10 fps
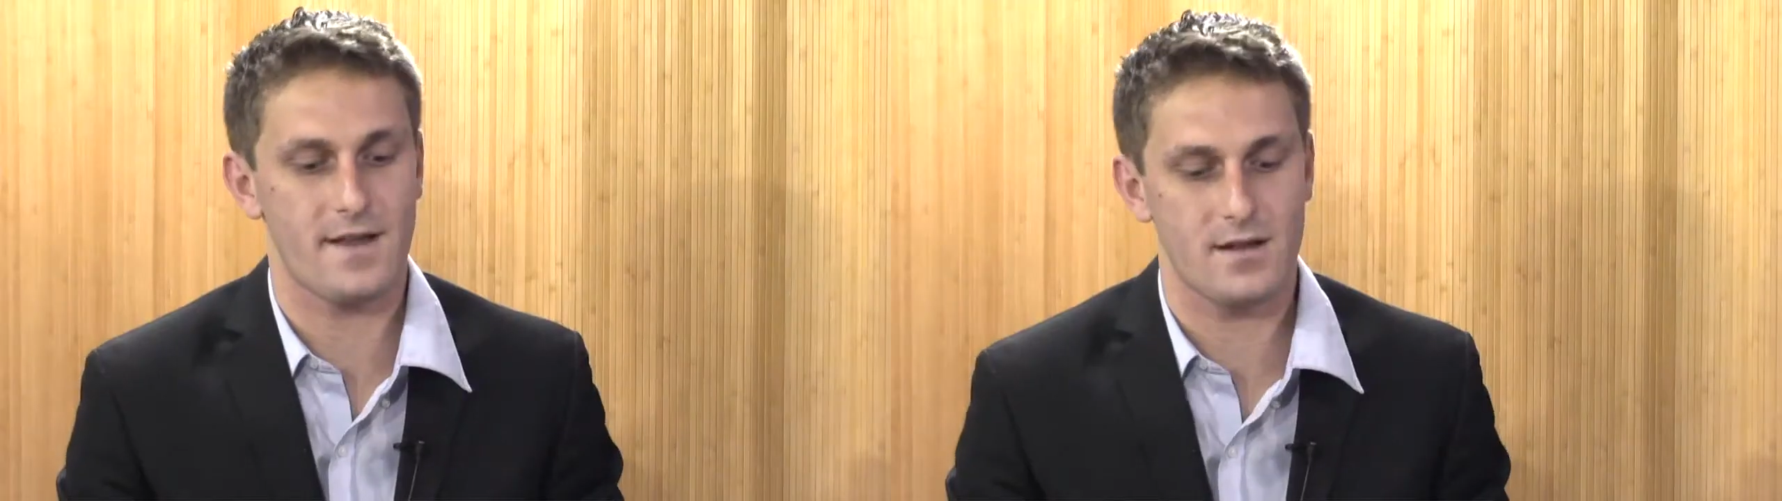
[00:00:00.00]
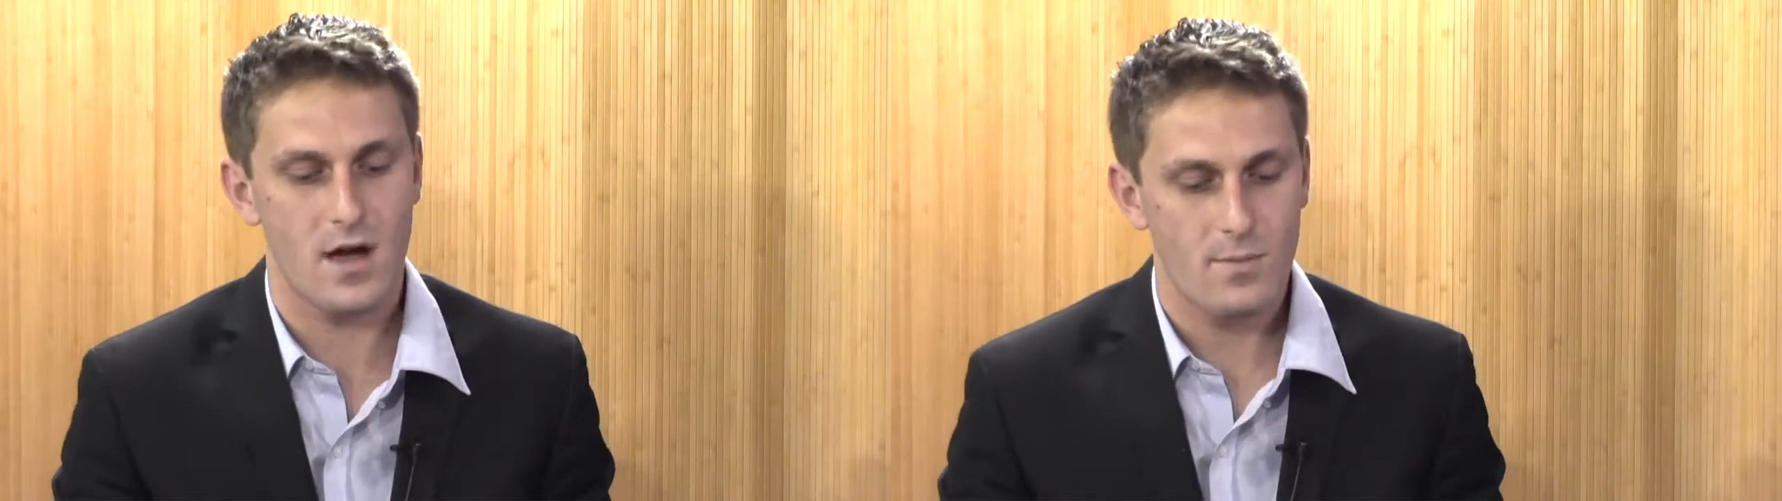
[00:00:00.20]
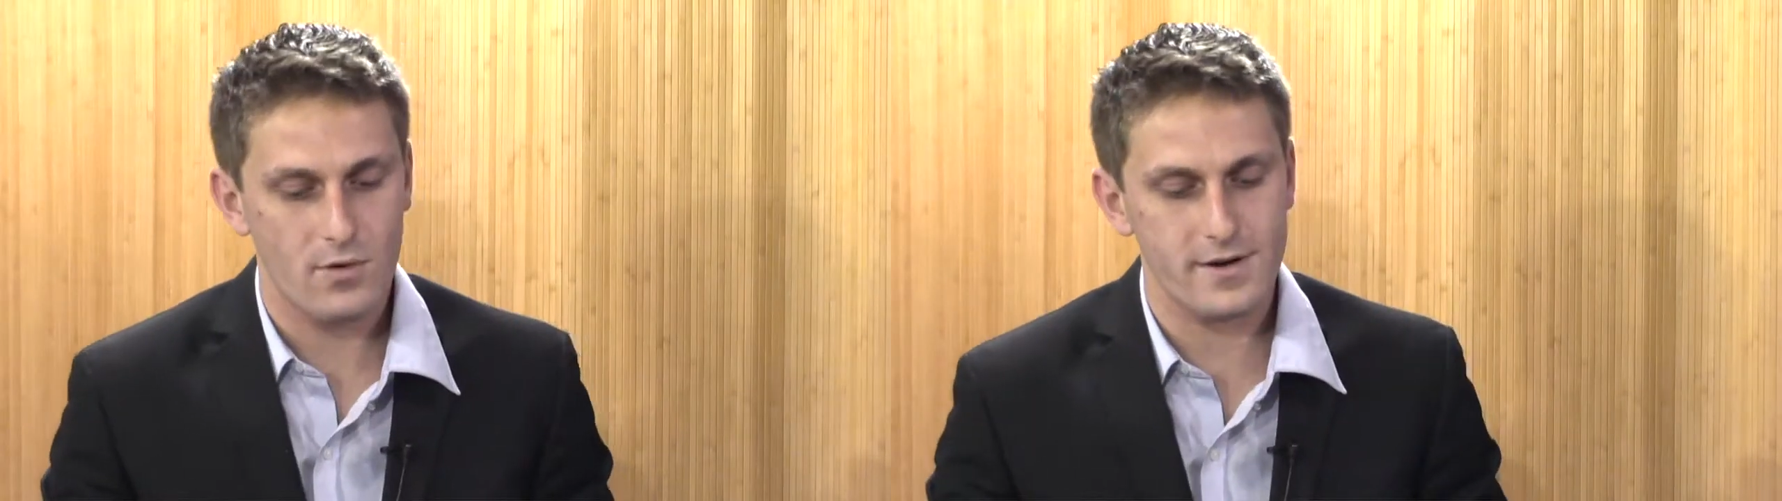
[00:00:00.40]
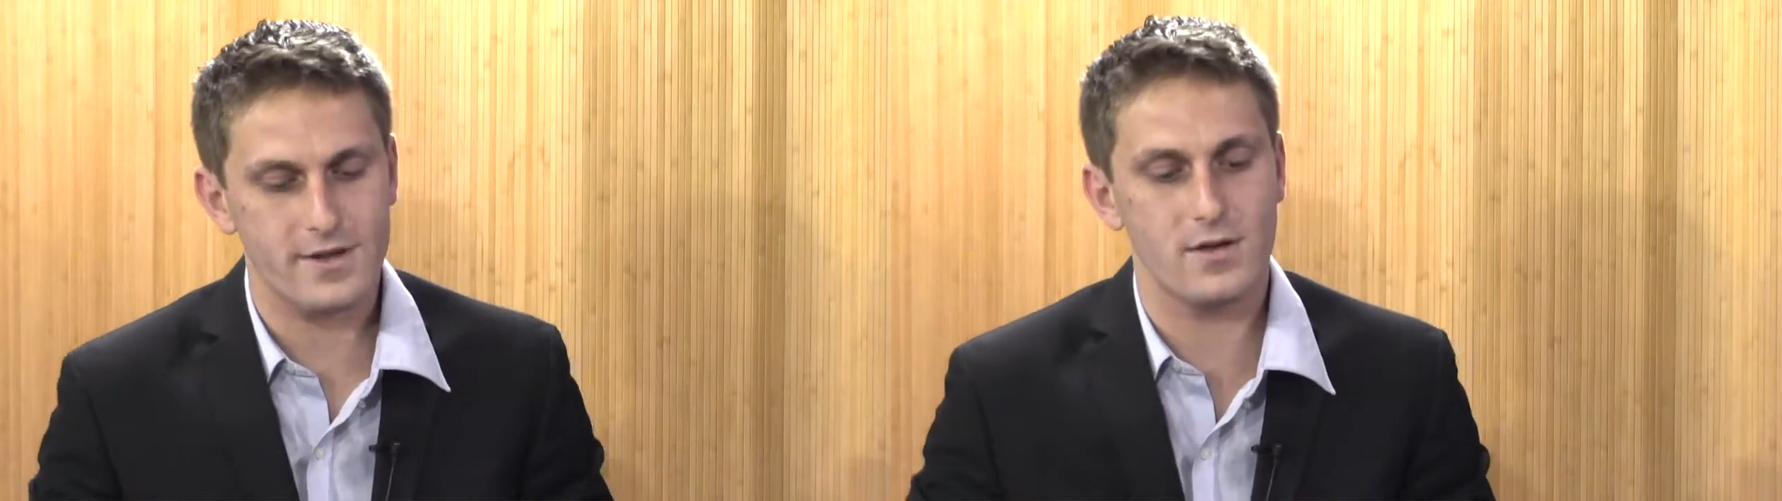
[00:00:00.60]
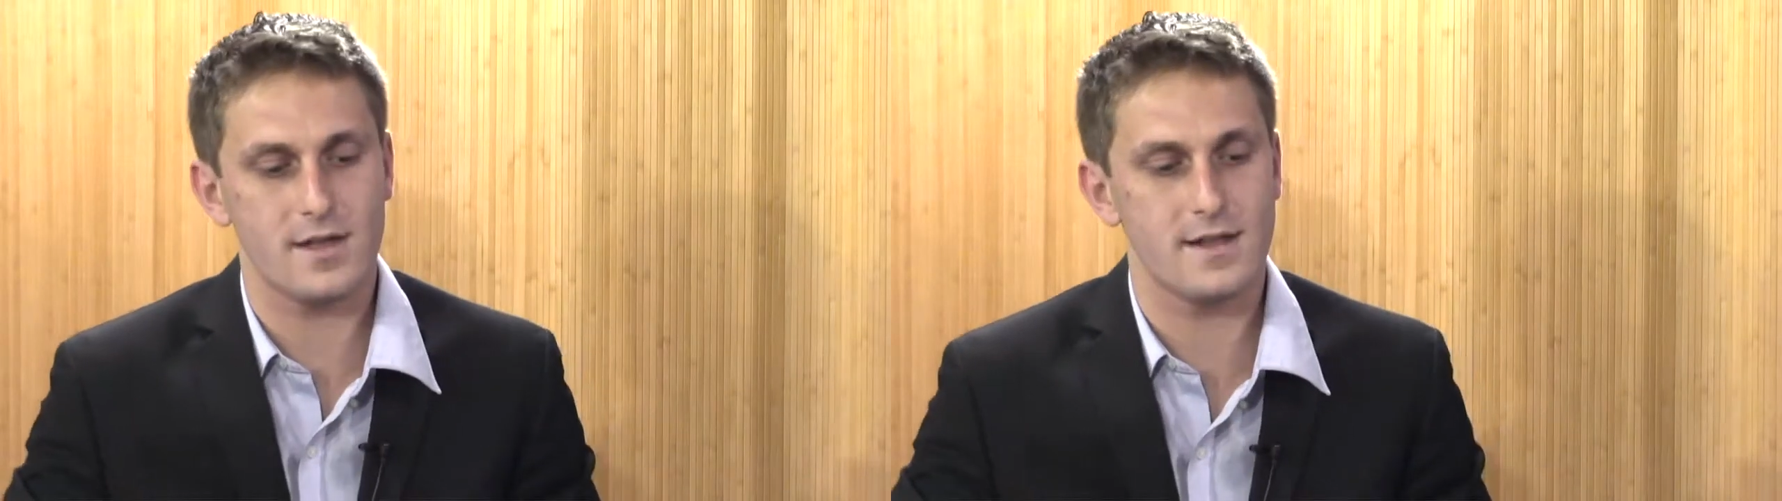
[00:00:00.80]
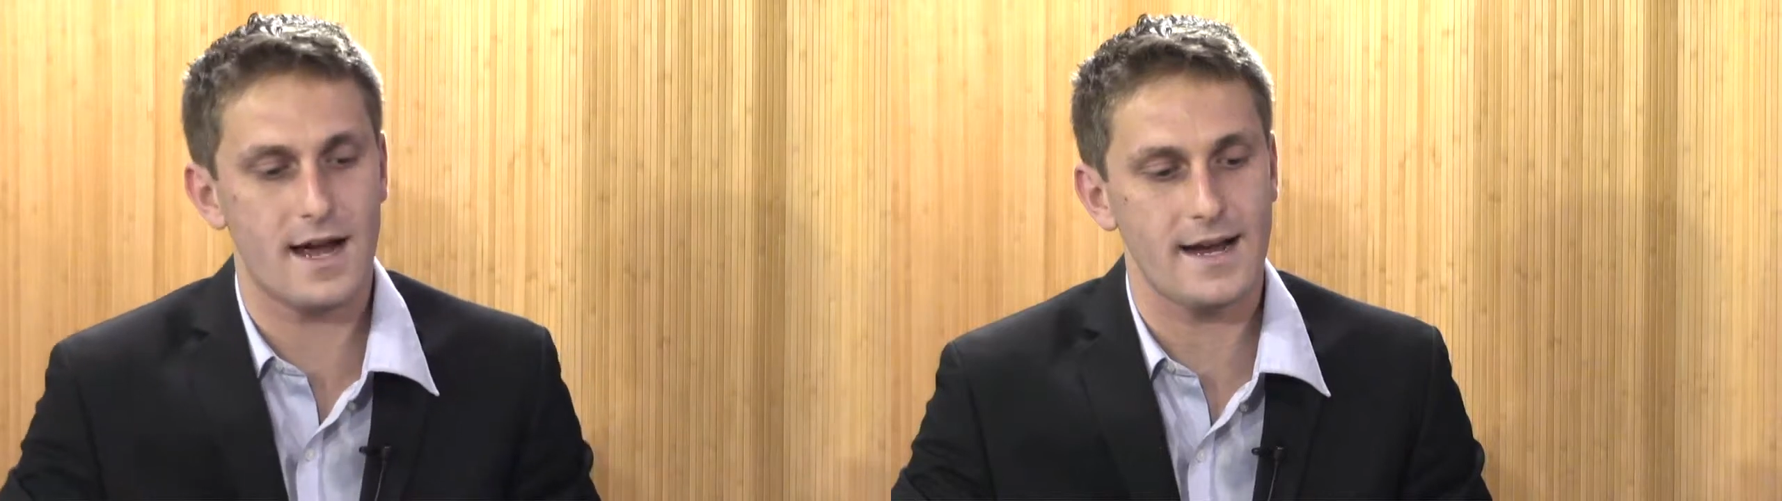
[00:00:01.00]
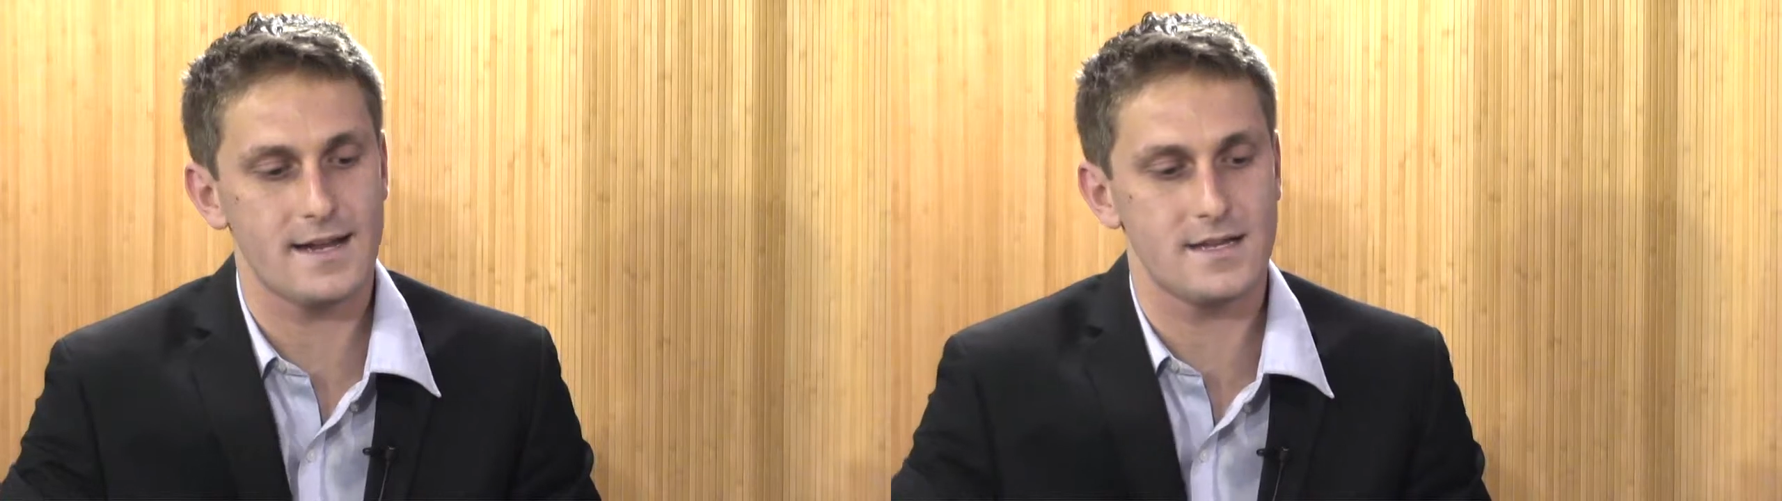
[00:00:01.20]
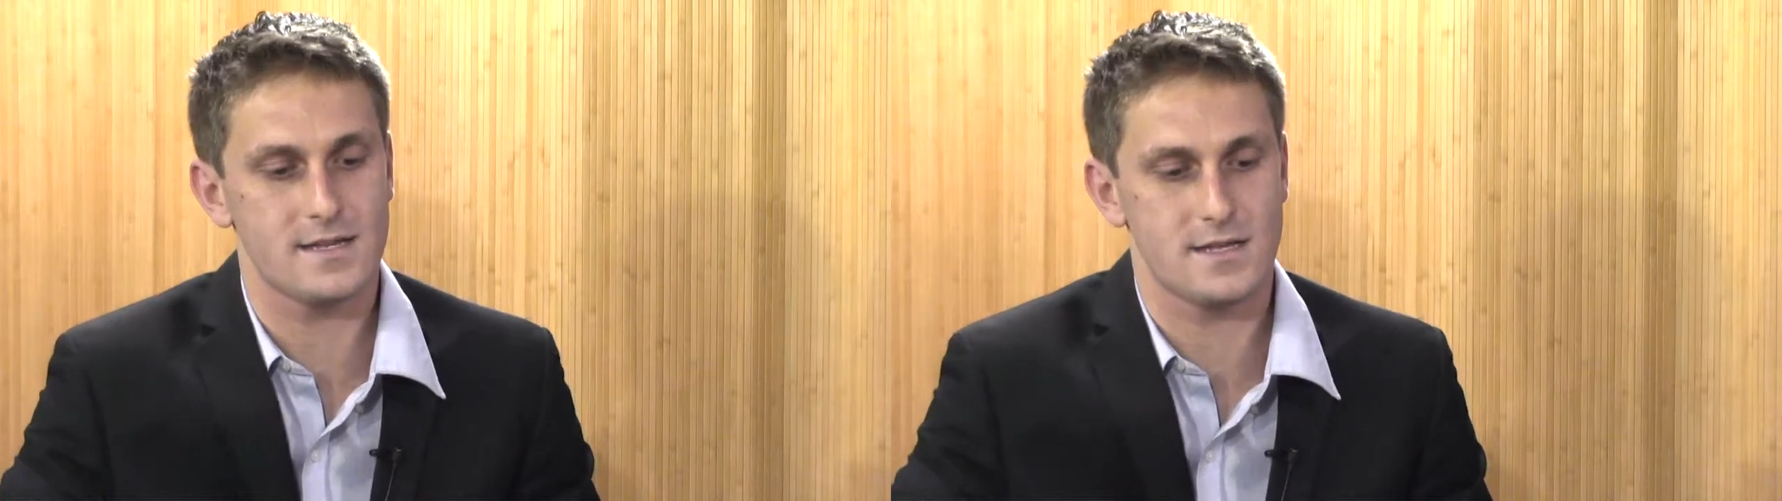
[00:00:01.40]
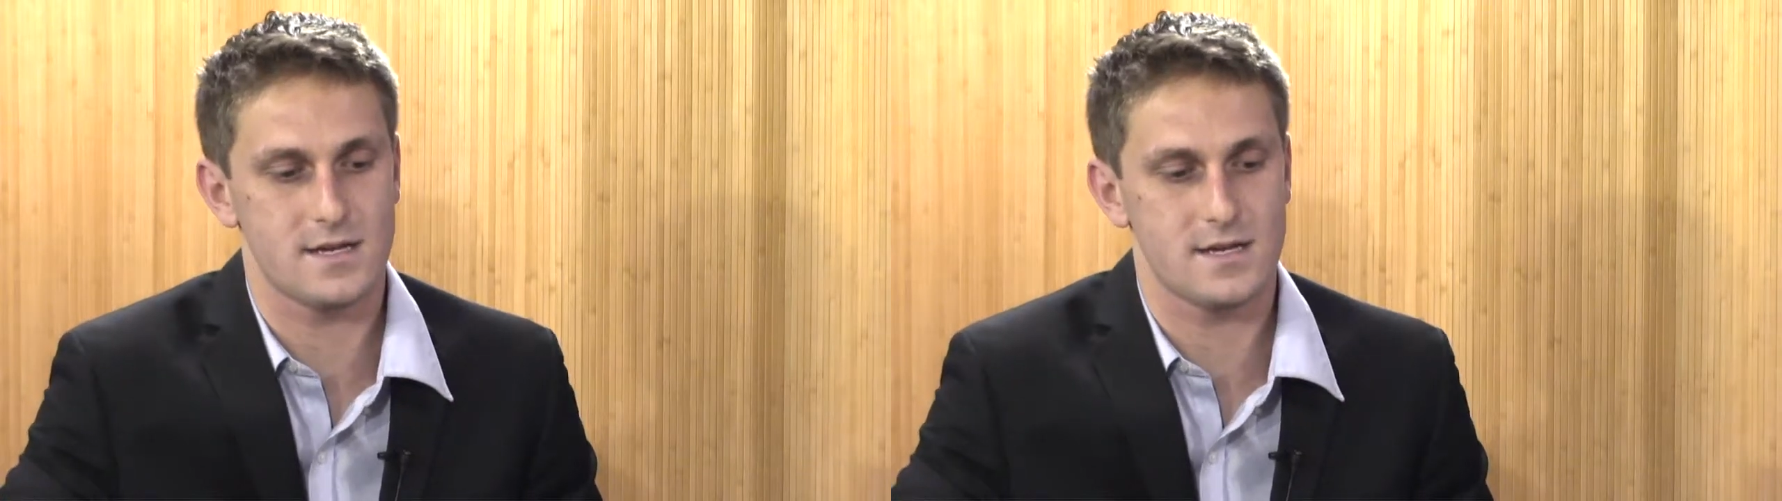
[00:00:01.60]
and more so the '90s,